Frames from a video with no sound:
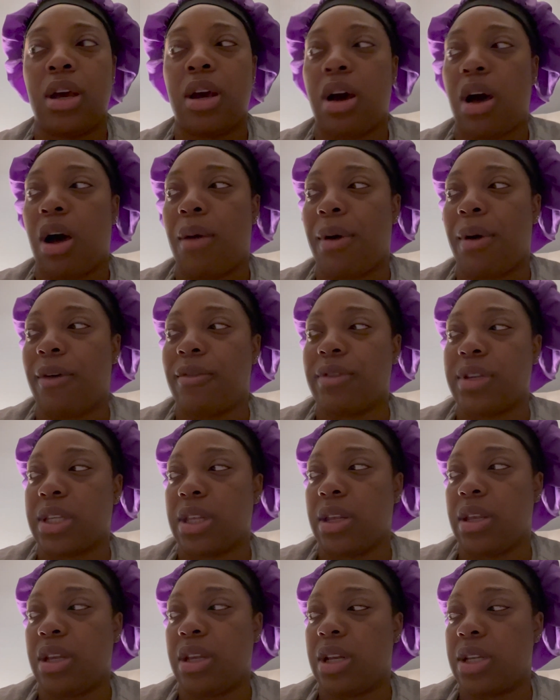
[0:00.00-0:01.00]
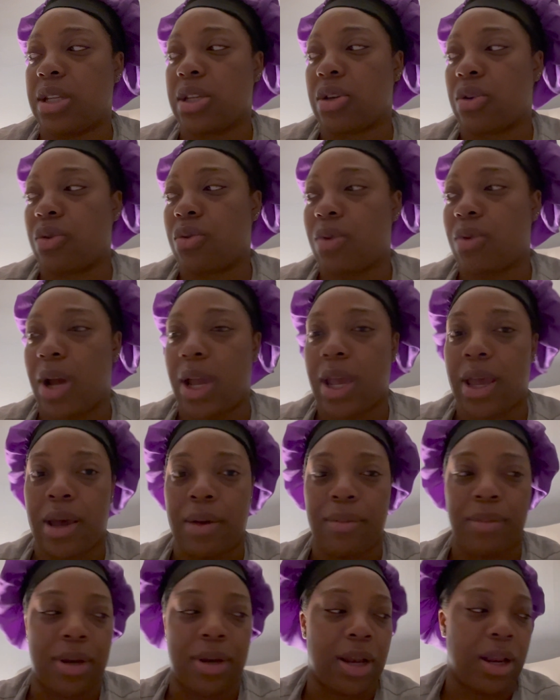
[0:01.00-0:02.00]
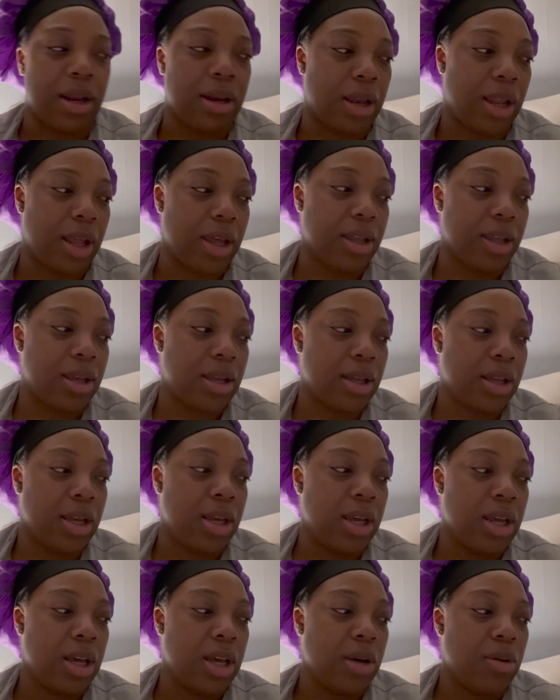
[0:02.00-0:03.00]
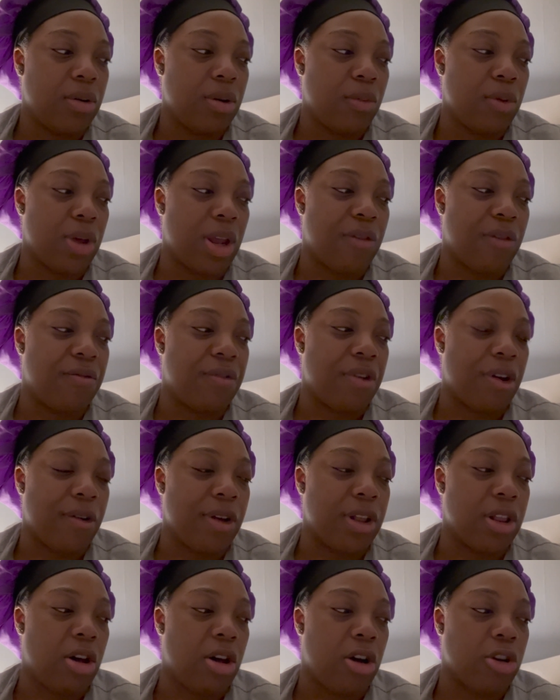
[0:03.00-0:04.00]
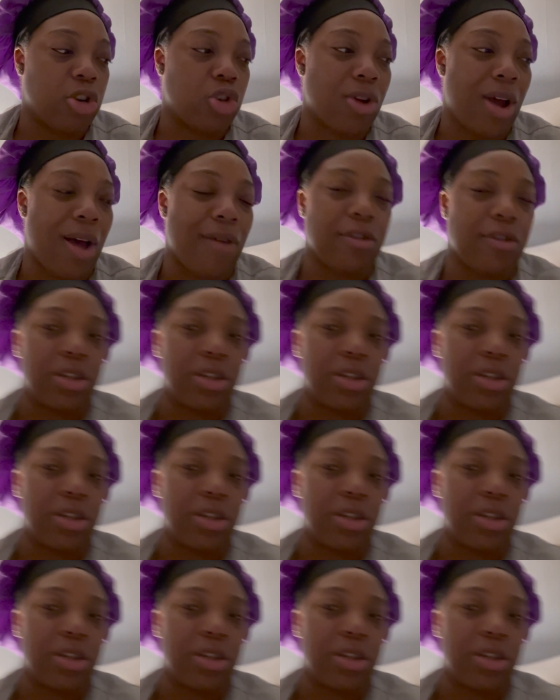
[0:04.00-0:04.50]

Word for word: Um, obviously he doesn't know who I am and like we had a very long travel